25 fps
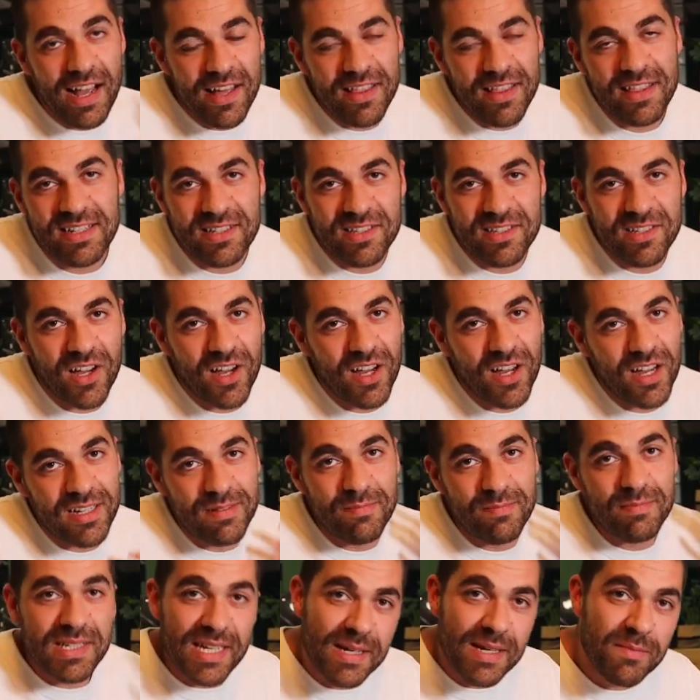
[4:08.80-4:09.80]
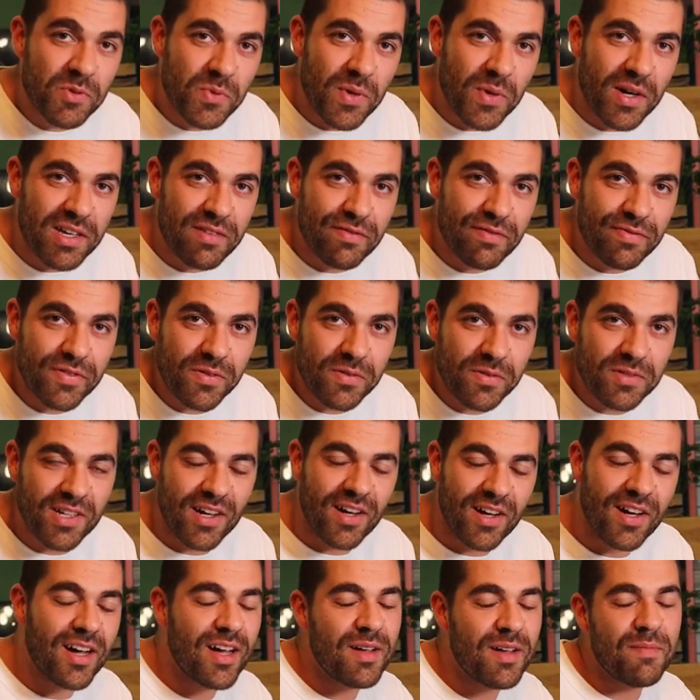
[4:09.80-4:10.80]
At this time, Tim's working full
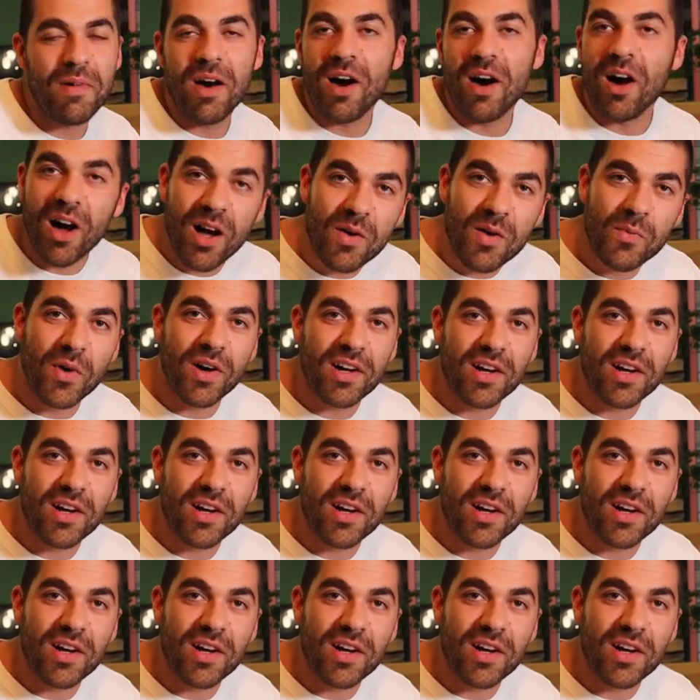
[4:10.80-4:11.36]
time, I'm